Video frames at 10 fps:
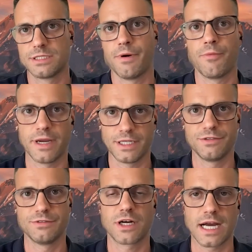but when did you
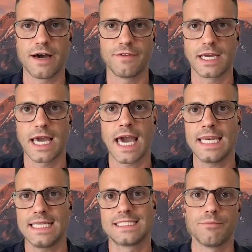start having any
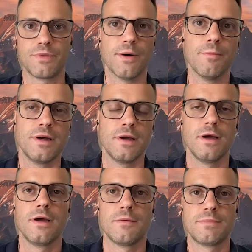symptom?
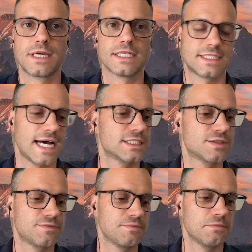Because
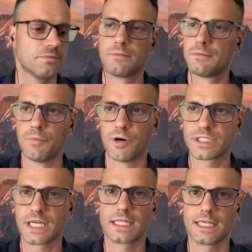that's most
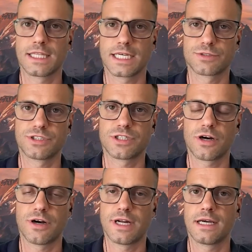likely things were
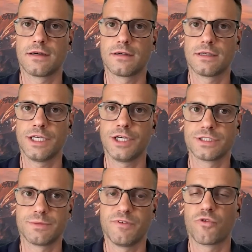starting years
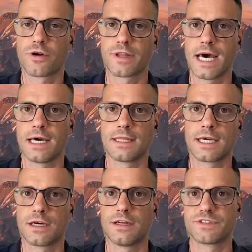before that. They
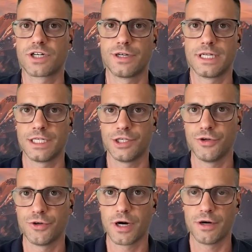could have started in
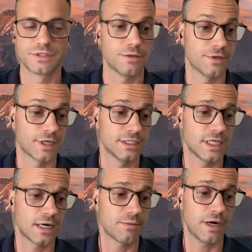utero. So we're going to
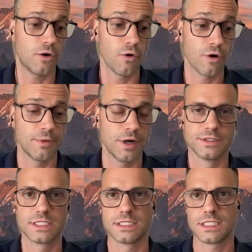talk about
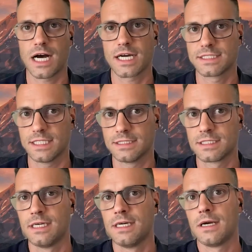hormones and toxins.
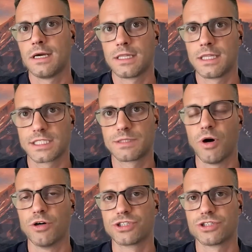The
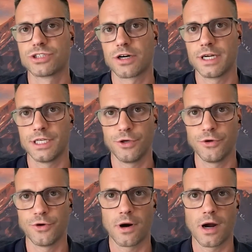exposures are in
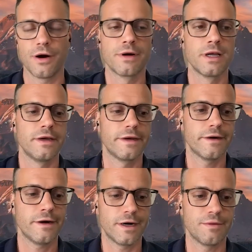utero.
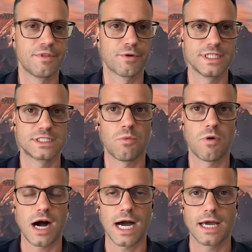Uh, the reason
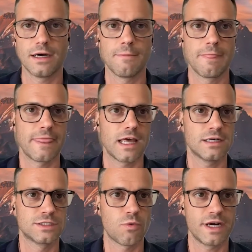why a, a
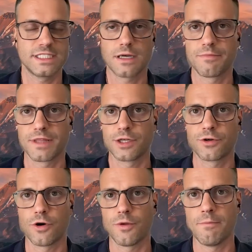
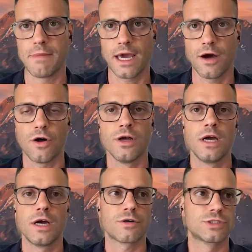twenty-something-year-old male
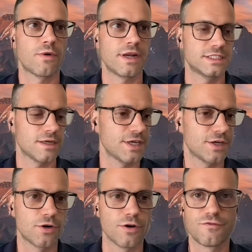or
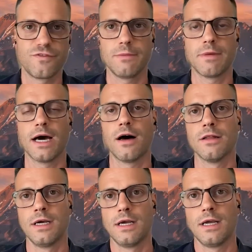twenty-something-year-old female
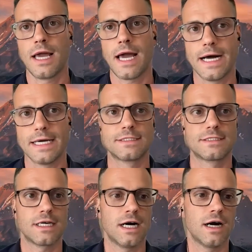has
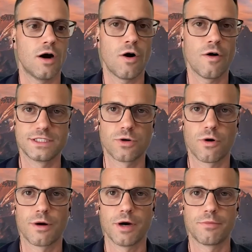uh, all these
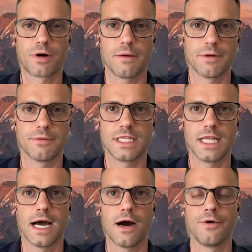hormone problems
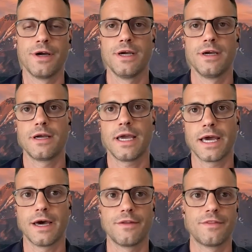now,
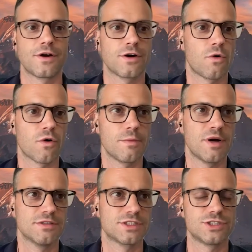and their
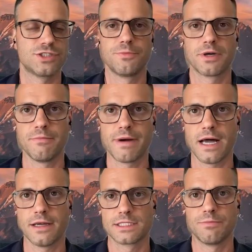hormones are super
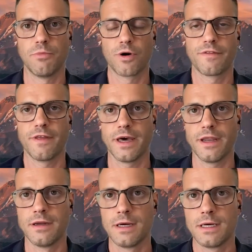imbalanced more than
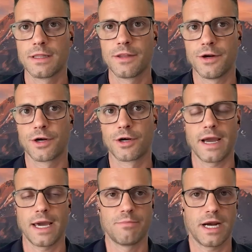their
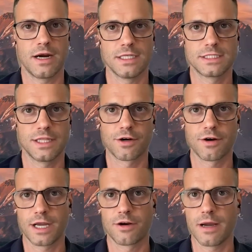grandparents and their
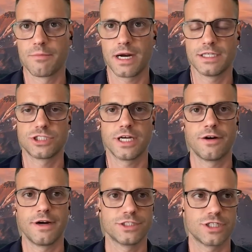great-grandparents'
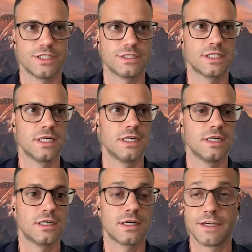generations,
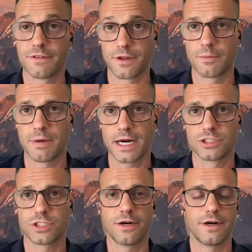and even their parents'
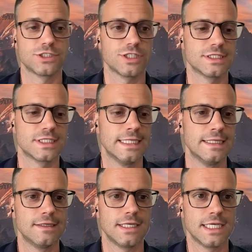generations,
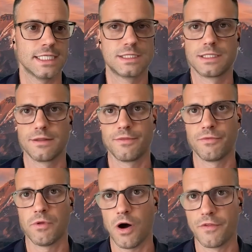is
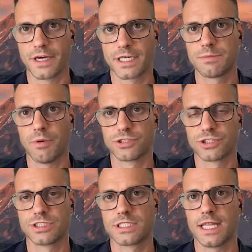all the
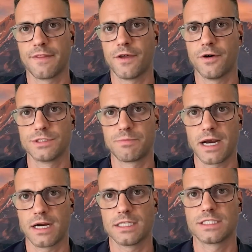exposures that those
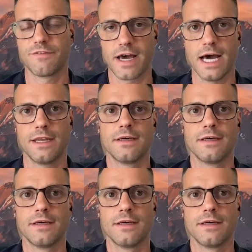parents have had